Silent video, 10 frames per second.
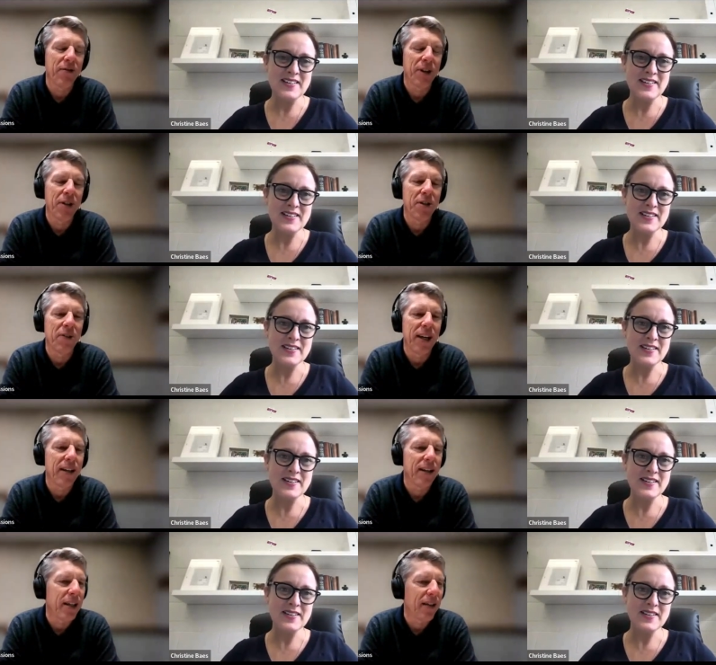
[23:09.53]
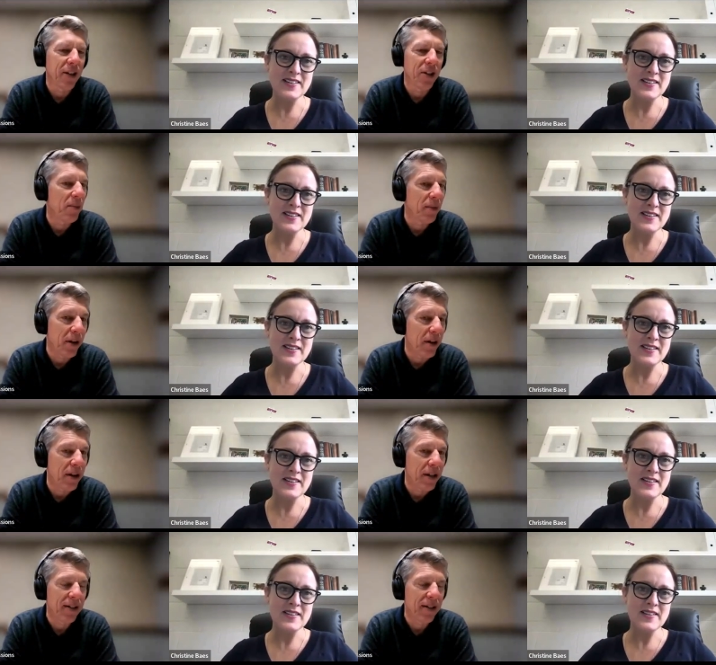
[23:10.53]
Speaker 1: in the Fraser Valley giving some
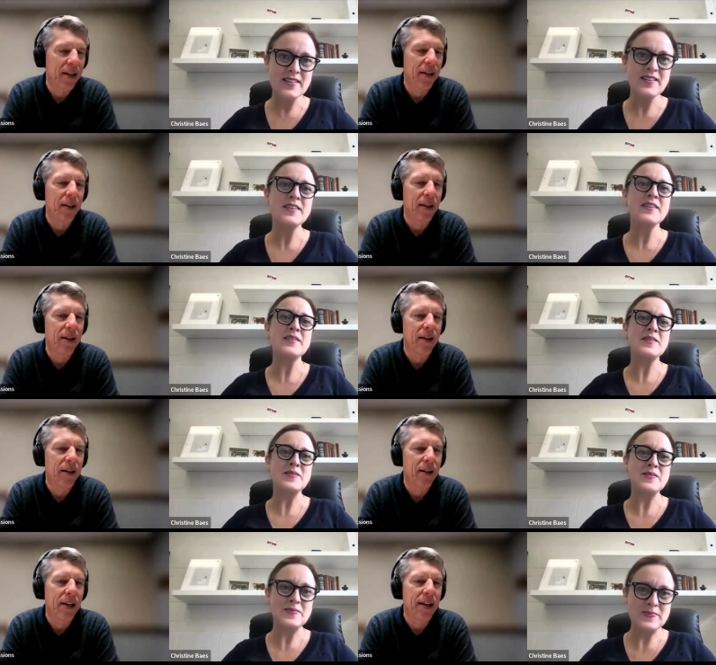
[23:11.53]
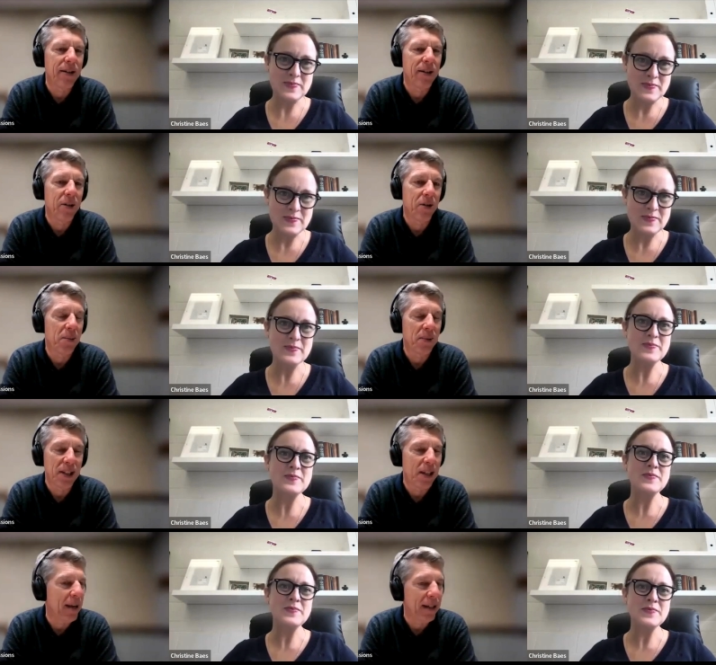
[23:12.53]
talks, and uh, I got to know some
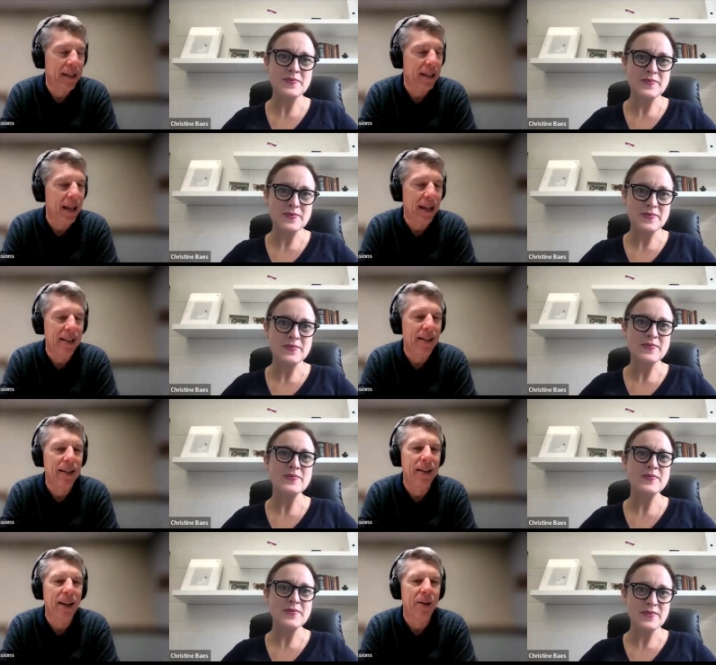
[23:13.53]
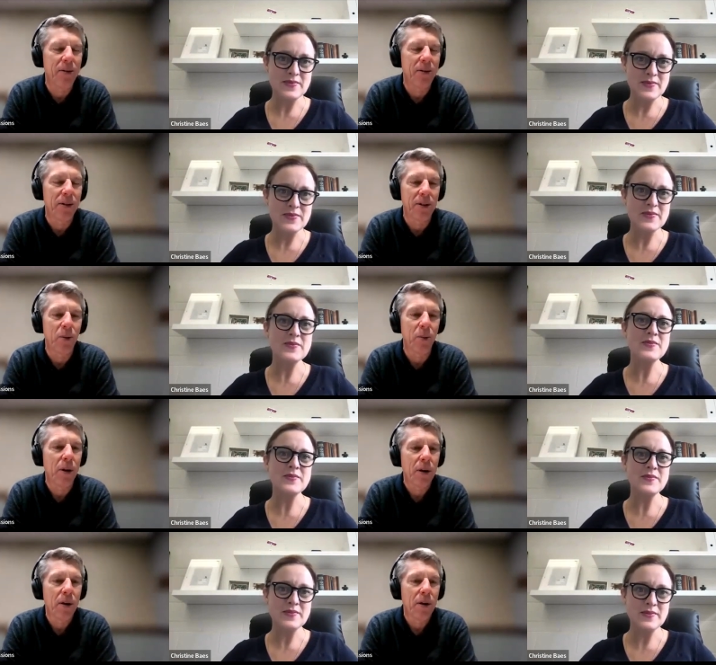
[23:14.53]
Semex guys, and they were just the
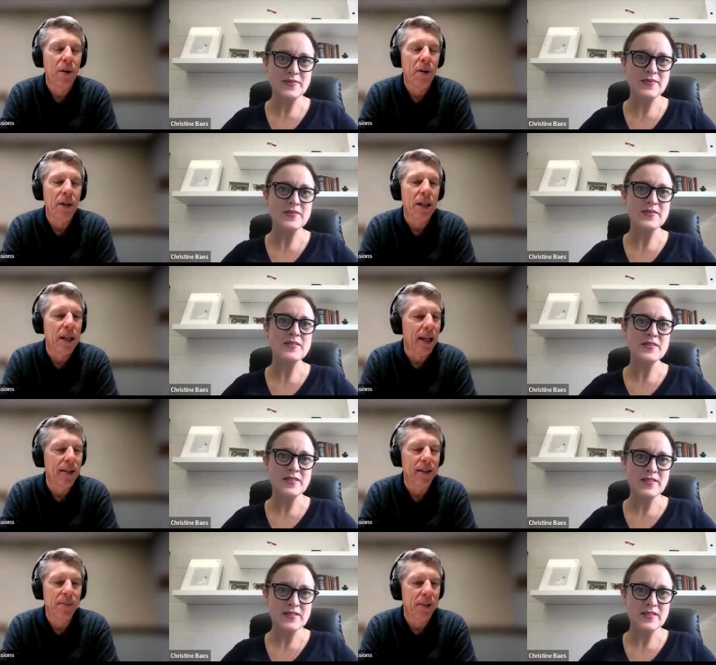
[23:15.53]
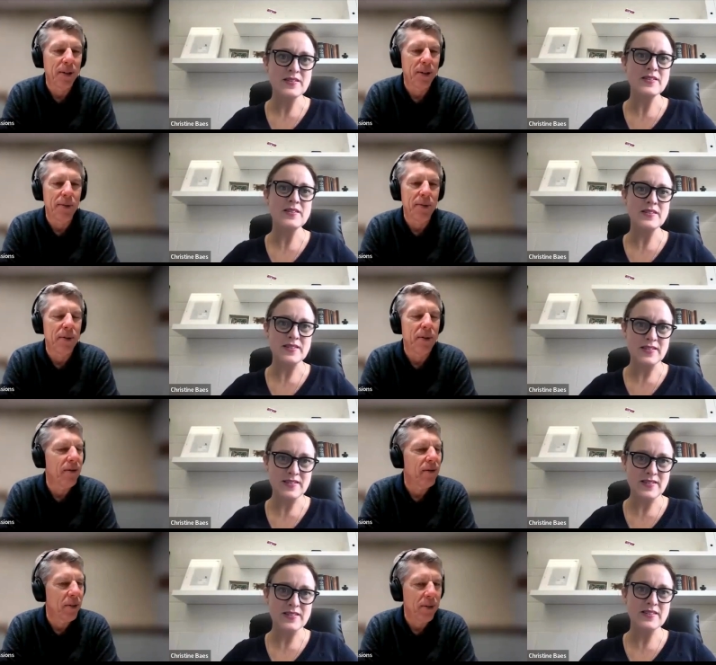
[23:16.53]
the nicest people,
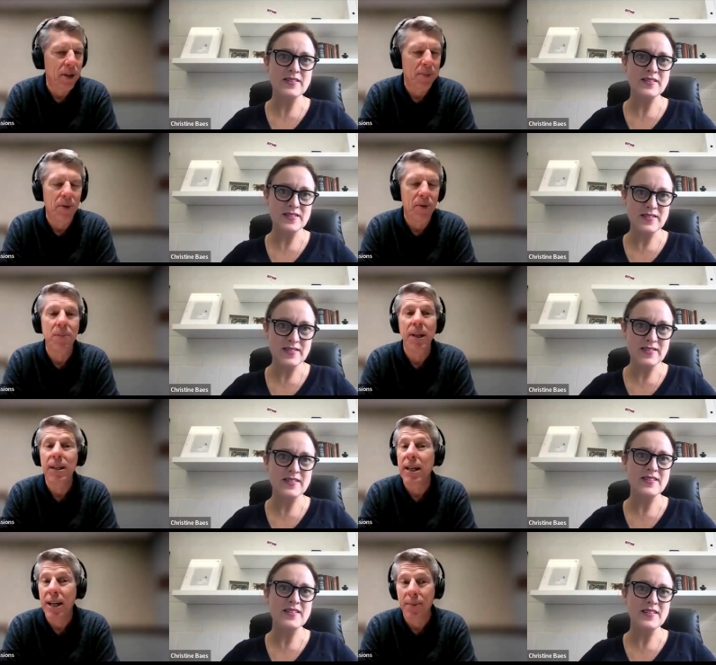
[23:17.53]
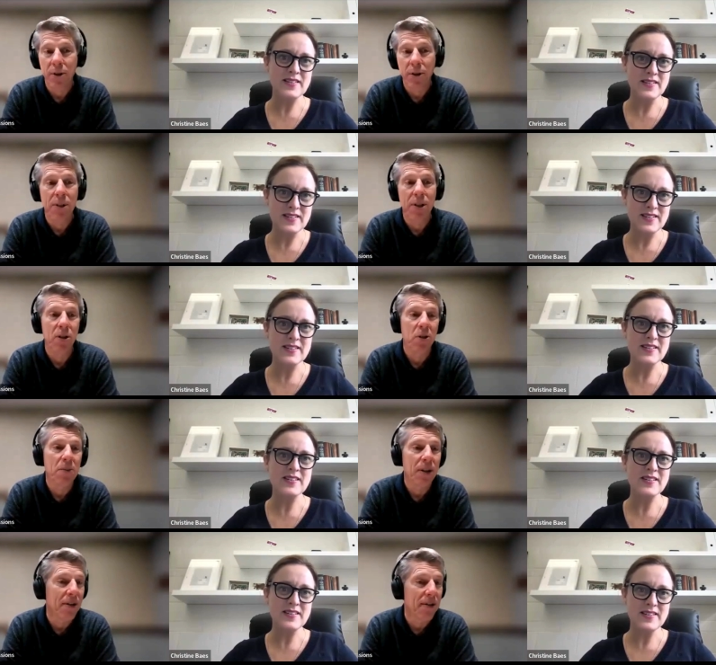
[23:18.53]
lovely people, spent time with me,
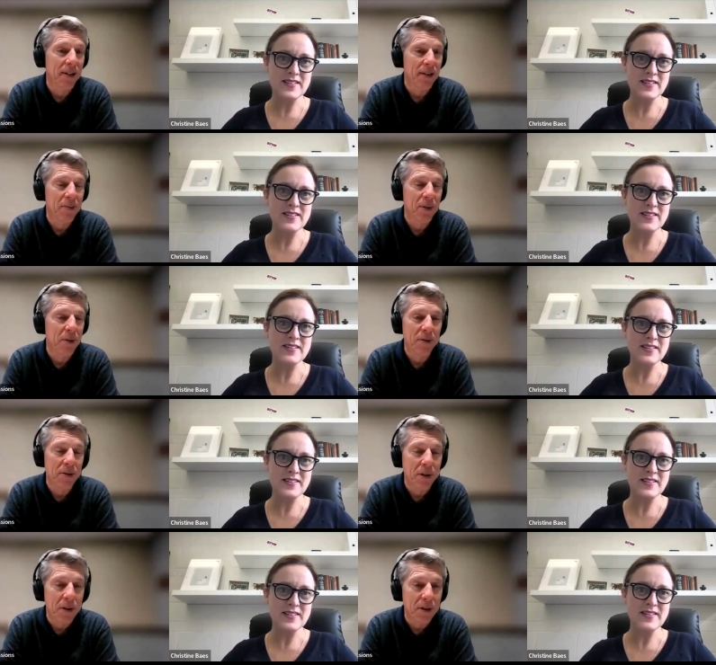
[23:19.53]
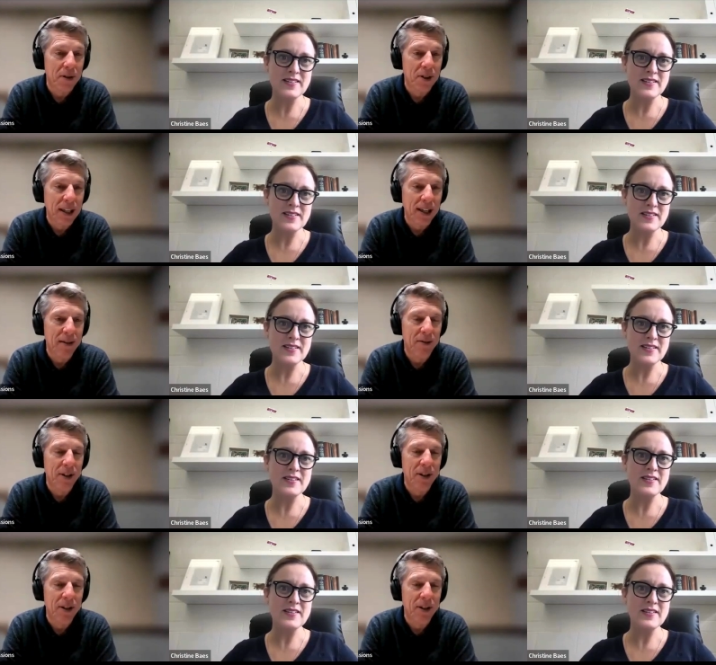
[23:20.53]
showed me all these beautiful herds out in the